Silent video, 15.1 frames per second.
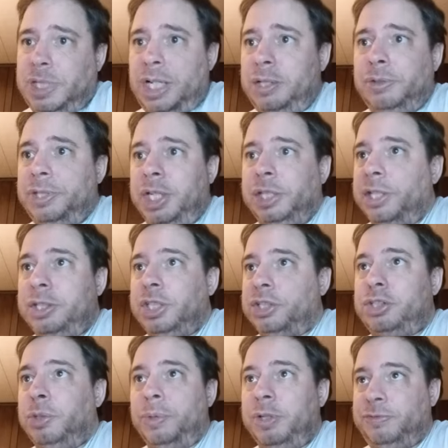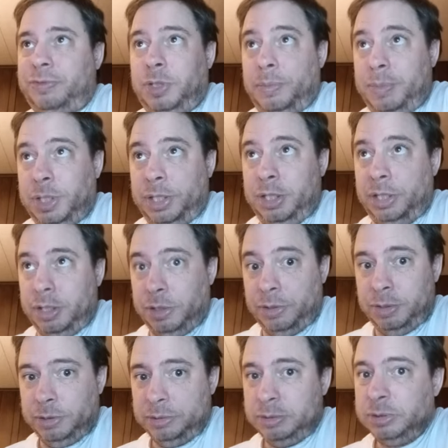I don't think they're just doing it for the money, dude.